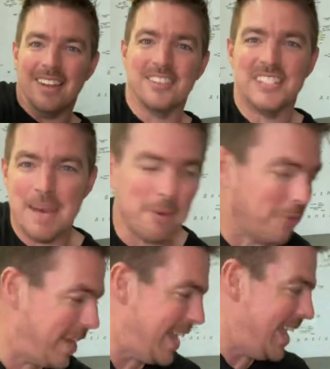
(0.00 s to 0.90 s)
Jam, a little
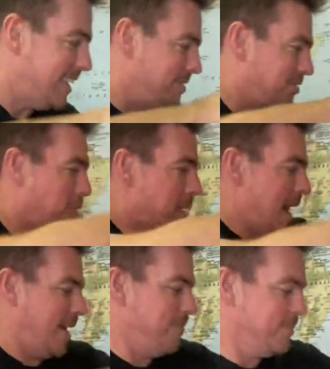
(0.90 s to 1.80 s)
Red Akin
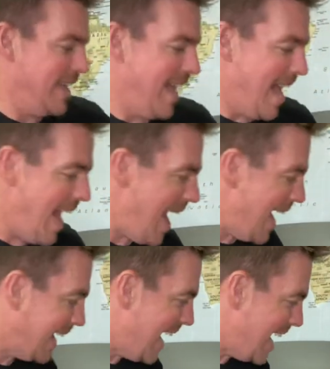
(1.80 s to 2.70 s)
throwback. All
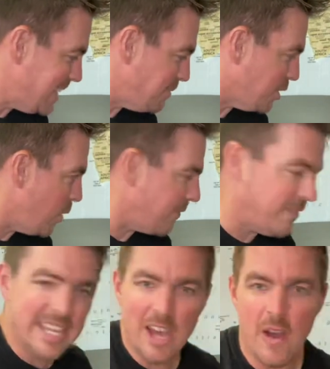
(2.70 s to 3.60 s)
right, guys, that was a quick
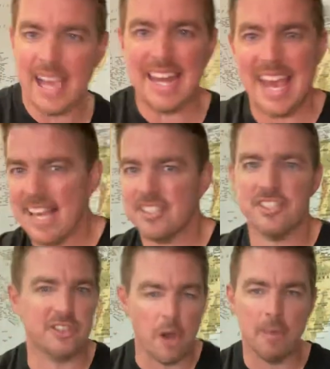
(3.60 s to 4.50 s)
video. I get
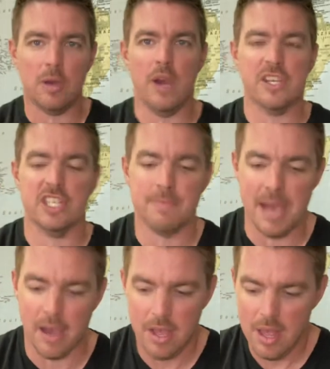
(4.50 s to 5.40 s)
asked so many questions
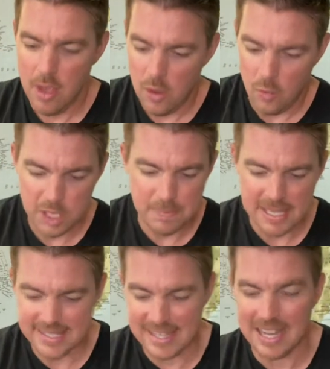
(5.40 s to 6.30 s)
about what's my
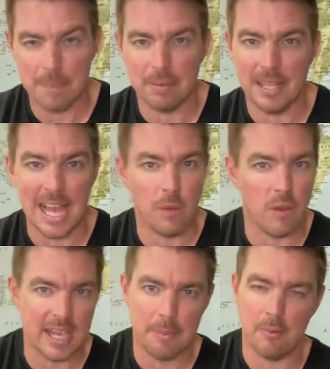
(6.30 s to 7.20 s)
setup like,
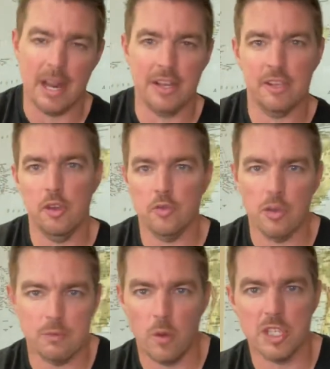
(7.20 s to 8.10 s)
what camera I use,
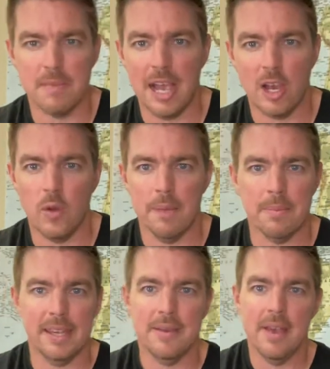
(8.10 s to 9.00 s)
what's my
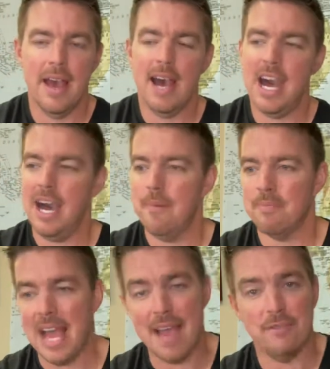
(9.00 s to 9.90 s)
equipment. I
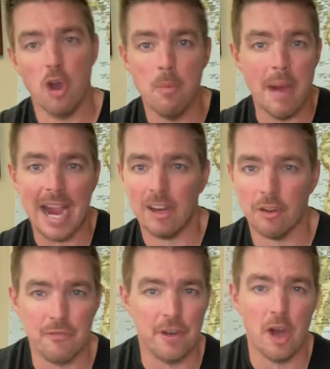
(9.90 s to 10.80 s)
have no
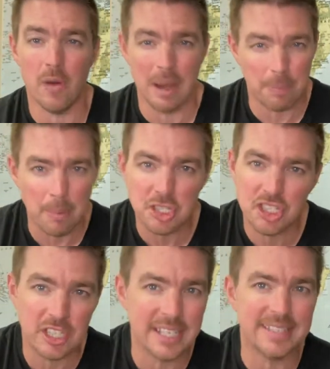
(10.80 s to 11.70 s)
microphone. I probably
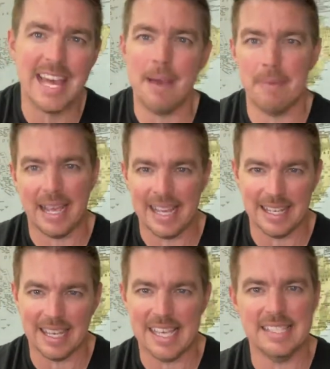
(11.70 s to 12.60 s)
should get that, but I get
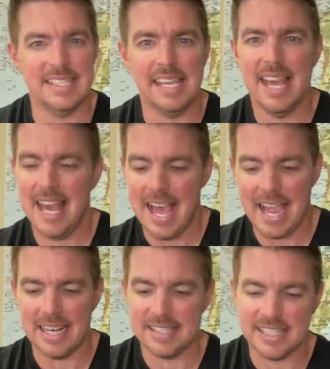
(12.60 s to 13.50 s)
lazy. I
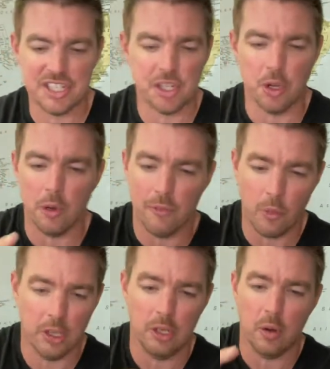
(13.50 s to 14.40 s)
got a 6-year-old, a
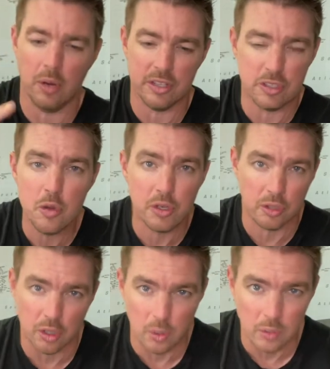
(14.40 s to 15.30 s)
4-year-old, a
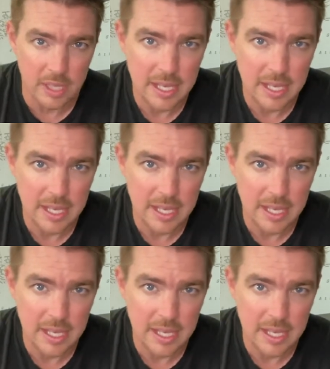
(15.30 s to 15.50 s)
2-year-old.